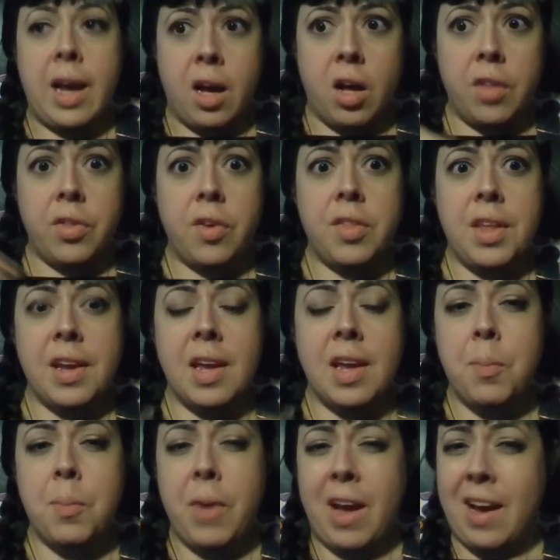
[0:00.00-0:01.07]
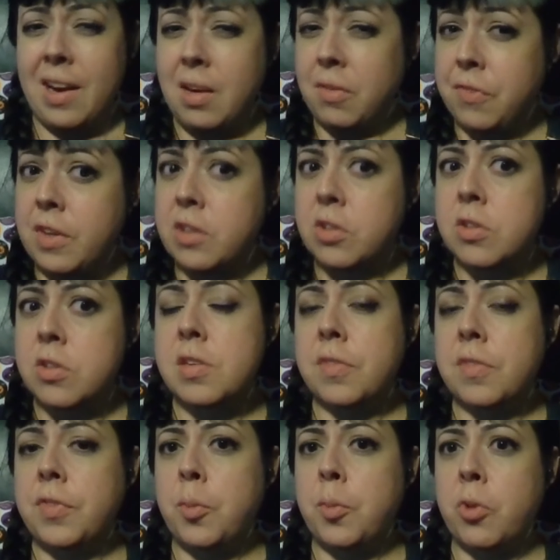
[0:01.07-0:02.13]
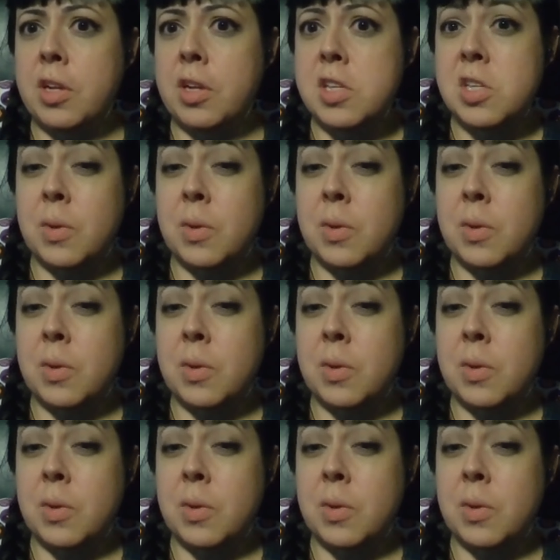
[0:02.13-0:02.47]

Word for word: although they keep adding features to Flipgrid,